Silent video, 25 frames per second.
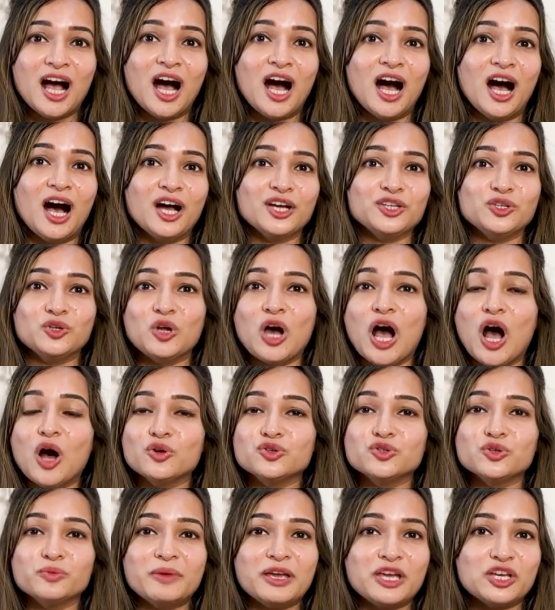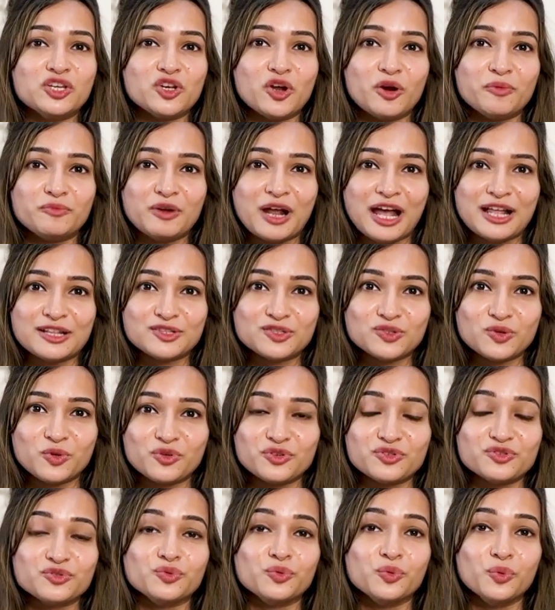uh, you know how to make your brand
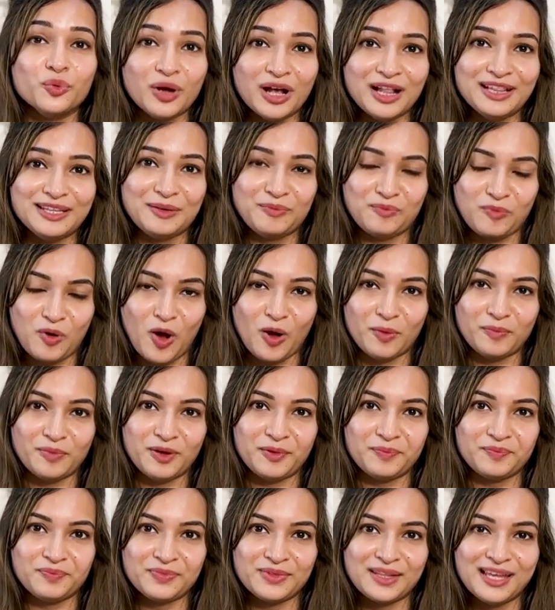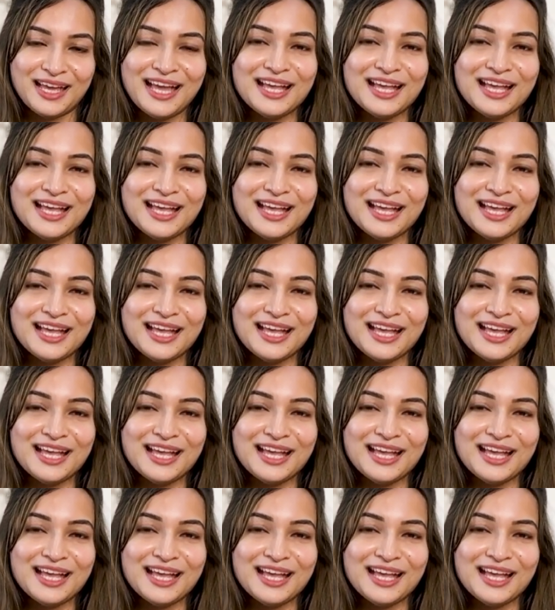stories really pop up.